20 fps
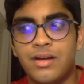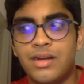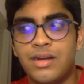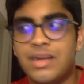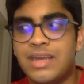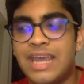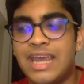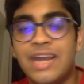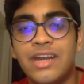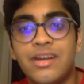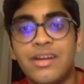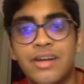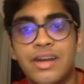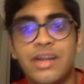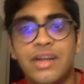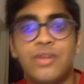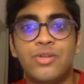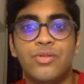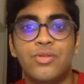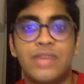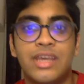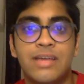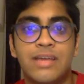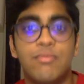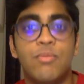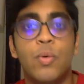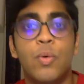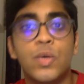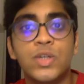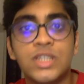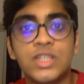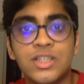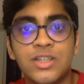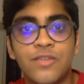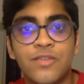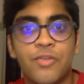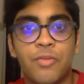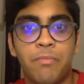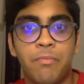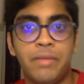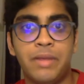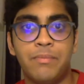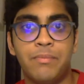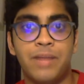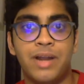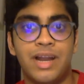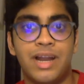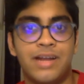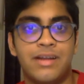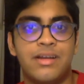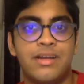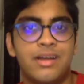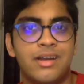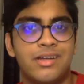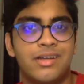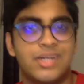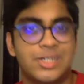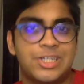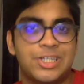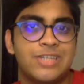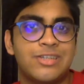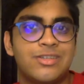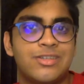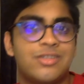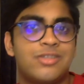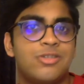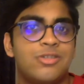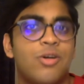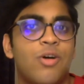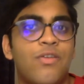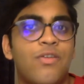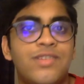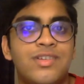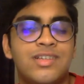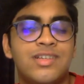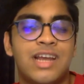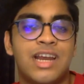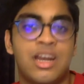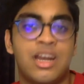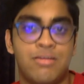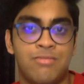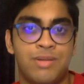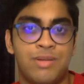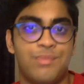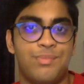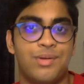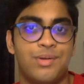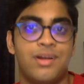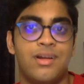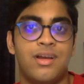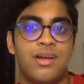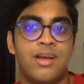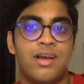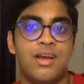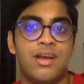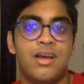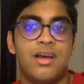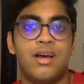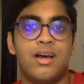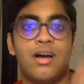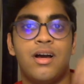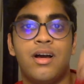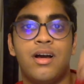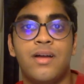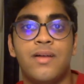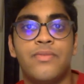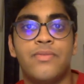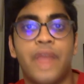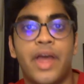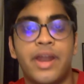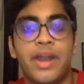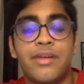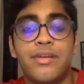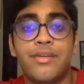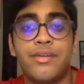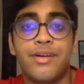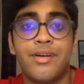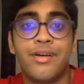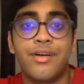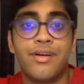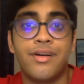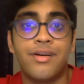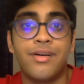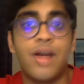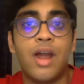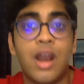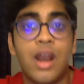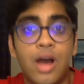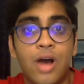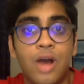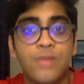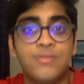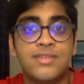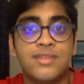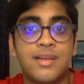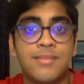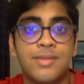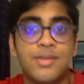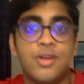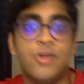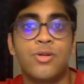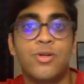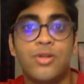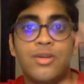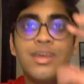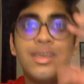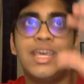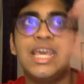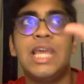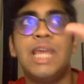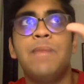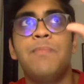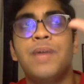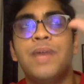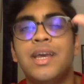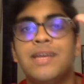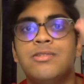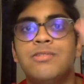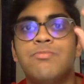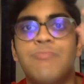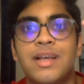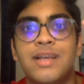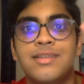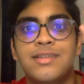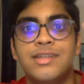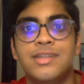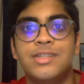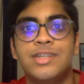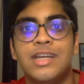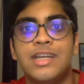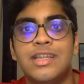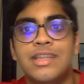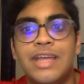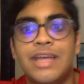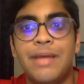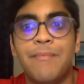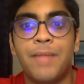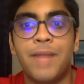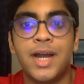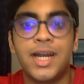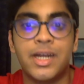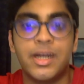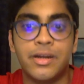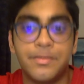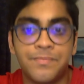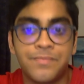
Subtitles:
catering to the emotions of the people and touching the soft side in people that allows them, to keep his message in their mind?